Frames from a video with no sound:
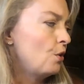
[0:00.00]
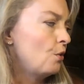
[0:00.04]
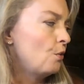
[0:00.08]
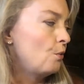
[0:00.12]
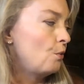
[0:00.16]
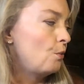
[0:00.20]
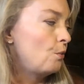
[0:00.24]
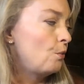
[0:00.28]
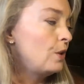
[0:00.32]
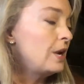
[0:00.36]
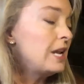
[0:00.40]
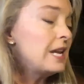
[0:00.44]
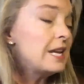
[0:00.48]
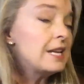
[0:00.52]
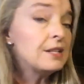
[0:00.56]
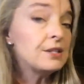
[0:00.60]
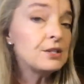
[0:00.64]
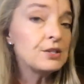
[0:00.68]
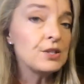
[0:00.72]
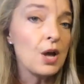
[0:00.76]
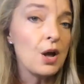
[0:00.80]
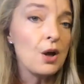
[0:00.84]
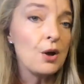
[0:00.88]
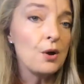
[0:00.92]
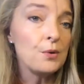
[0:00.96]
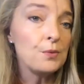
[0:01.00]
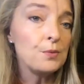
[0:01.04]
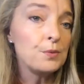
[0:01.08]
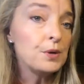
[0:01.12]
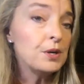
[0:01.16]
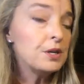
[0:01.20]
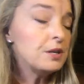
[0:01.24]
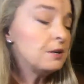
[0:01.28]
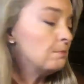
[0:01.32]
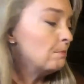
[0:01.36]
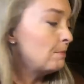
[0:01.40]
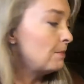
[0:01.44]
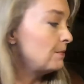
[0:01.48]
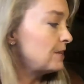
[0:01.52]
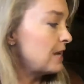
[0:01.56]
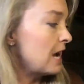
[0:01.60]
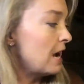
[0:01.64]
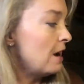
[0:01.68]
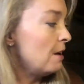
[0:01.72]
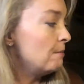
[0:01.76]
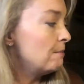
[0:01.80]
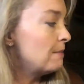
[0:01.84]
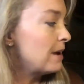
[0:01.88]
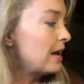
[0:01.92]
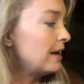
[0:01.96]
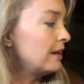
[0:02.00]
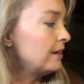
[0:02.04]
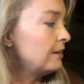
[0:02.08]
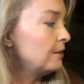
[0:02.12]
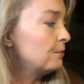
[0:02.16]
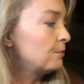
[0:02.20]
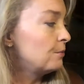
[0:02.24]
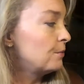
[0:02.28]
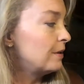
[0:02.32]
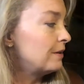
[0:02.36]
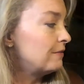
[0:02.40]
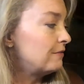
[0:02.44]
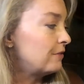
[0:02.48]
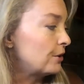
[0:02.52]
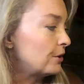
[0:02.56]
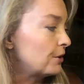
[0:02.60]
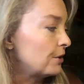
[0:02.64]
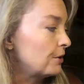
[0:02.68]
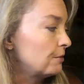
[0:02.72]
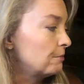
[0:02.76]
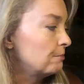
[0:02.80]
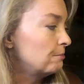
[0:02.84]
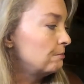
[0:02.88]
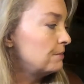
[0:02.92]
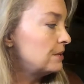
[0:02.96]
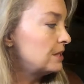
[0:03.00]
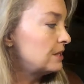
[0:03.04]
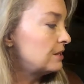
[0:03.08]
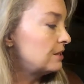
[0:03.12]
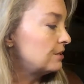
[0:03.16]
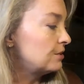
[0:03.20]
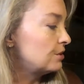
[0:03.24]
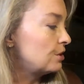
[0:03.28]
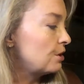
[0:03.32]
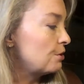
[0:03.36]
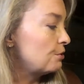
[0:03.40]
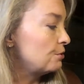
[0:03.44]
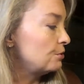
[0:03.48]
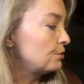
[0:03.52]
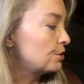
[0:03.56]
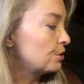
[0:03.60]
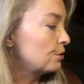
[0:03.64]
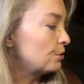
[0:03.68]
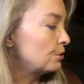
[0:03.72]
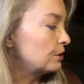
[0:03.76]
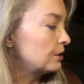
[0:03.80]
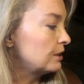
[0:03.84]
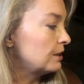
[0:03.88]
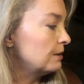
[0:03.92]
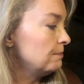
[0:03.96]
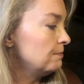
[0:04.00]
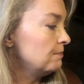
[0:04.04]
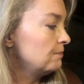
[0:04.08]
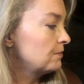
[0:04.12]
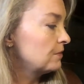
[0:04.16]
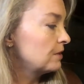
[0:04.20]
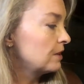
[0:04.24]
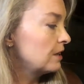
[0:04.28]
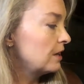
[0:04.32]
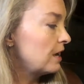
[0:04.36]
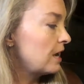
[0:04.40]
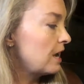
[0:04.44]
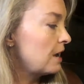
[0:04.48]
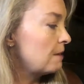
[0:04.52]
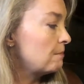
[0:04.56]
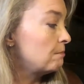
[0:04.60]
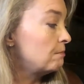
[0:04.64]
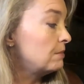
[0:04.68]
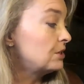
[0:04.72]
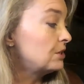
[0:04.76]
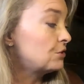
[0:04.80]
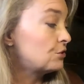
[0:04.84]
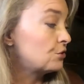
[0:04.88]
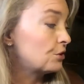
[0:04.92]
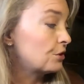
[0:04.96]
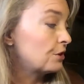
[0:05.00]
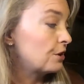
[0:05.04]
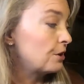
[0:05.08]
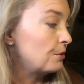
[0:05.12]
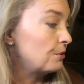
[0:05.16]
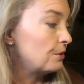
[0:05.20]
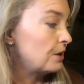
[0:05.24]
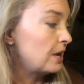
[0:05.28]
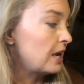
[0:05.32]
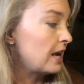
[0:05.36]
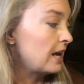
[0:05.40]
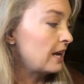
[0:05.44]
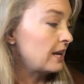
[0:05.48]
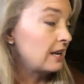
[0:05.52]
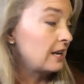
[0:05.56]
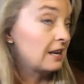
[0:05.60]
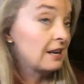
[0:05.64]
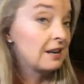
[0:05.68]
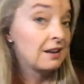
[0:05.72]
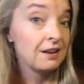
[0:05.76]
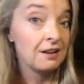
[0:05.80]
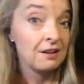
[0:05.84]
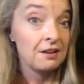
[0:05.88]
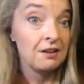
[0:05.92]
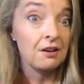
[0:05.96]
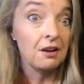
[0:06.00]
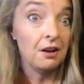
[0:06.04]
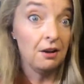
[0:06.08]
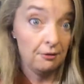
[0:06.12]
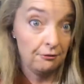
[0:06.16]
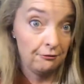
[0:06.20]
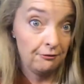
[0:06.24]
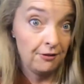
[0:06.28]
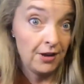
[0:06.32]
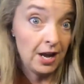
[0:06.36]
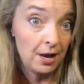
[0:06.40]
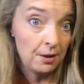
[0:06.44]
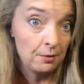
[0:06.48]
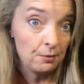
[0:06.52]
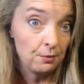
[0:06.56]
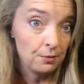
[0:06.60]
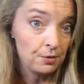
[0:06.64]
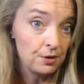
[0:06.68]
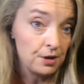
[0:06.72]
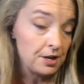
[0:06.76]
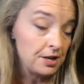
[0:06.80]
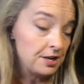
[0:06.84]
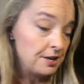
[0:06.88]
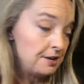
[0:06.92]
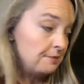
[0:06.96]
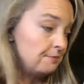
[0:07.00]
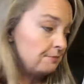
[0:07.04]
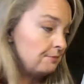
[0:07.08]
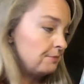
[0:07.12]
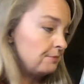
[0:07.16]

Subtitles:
"We saw one down by the river," Mrs. Goat told him, and Mr. Goat added, "A fat one."